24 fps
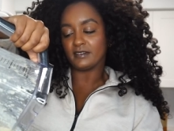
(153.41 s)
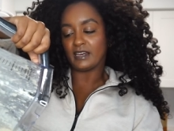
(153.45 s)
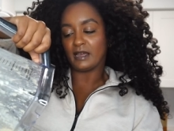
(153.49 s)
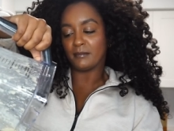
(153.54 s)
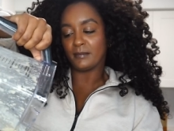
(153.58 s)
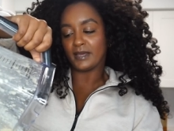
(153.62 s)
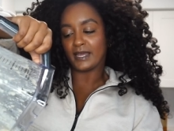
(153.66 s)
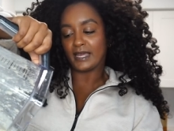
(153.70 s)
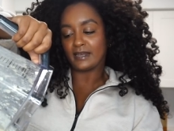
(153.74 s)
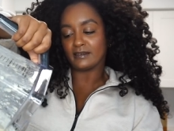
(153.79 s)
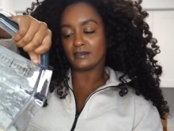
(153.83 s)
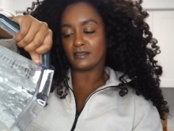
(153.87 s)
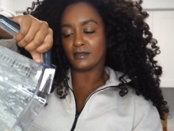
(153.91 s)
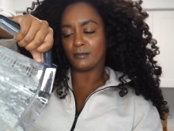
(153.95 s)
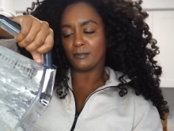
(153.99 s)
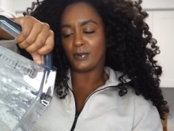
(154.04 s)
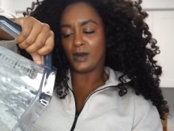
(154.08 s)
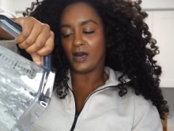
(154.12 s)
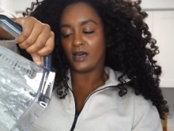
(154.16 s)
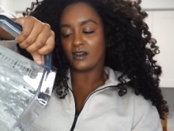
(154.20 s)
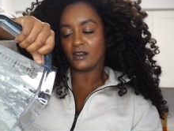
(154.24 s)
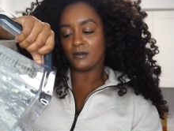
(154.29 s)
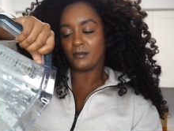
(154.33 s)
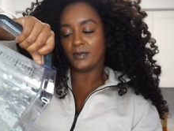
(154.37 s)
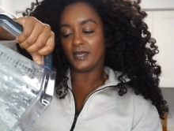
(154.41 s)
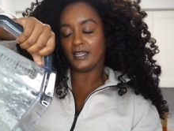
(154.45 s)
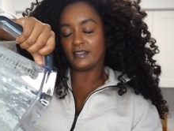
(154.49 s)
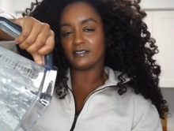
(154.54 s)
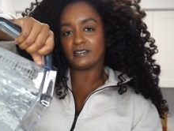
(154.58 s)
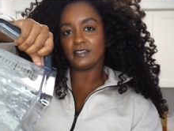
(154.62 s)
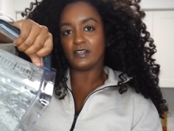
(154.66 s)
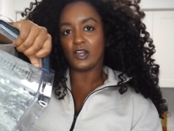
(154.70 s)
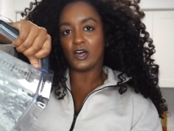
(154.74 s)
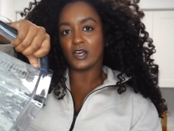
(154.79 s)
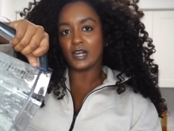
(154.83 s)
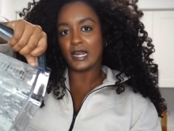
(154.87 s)
the time I get to the bottom,
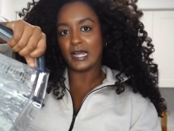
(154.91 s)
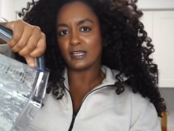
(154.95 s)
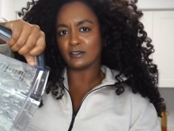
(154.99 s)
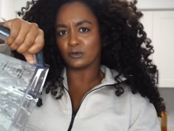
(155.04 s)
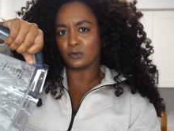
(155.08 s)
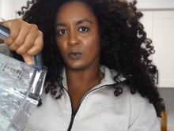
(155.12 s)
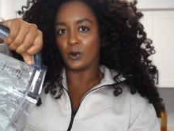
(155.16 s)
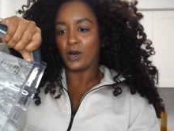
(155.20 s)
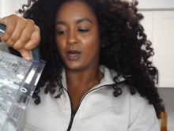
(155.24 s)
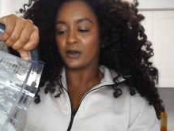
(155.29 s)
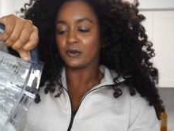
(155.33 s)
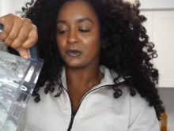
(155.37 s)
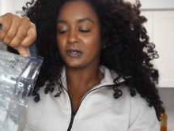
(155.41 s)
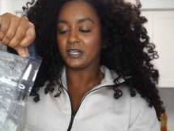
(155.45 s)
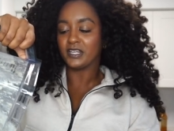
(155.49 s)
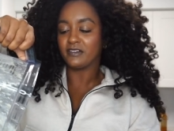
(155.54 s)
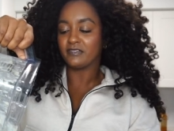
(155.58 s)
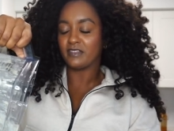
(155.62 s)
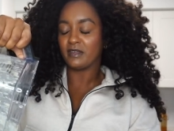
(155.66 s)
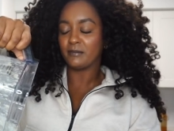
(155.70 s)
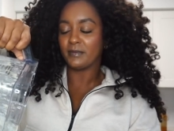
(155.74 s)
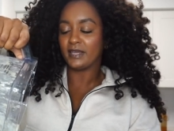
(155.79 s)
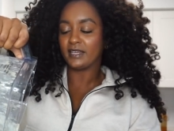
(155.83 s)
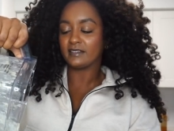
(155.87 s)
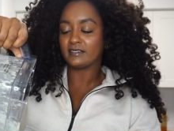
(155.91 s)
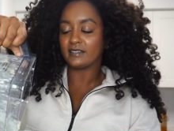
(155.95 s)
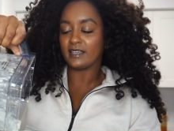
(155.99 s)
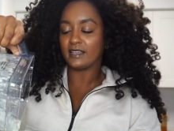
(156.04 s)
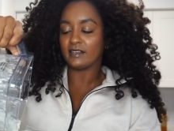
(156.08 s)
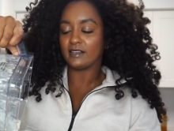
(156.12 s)
it's not as watery, if that makes